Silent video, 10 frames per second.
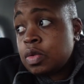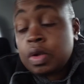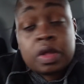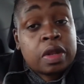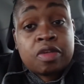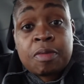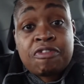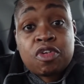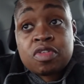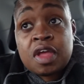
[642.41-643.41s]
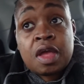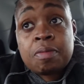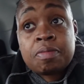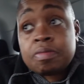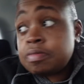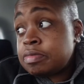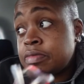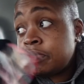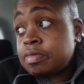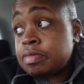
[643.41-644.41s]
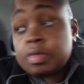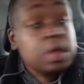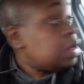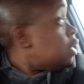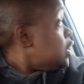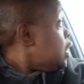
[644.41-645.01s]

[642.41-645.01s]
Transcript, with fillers: Okay, this is my first time in